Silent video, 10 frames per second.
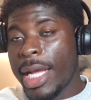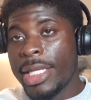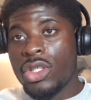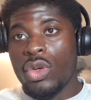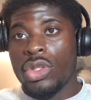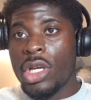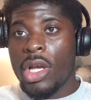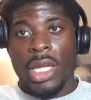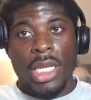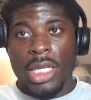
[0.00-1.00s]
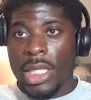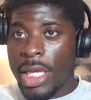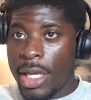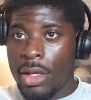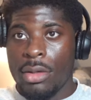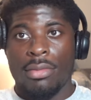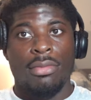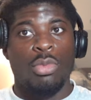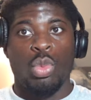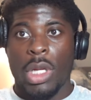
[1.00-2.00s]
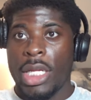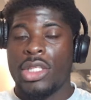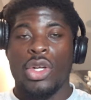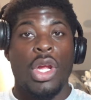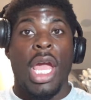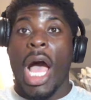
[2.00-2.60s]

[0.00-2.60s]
Like I told y'all, end of the year, when I turn,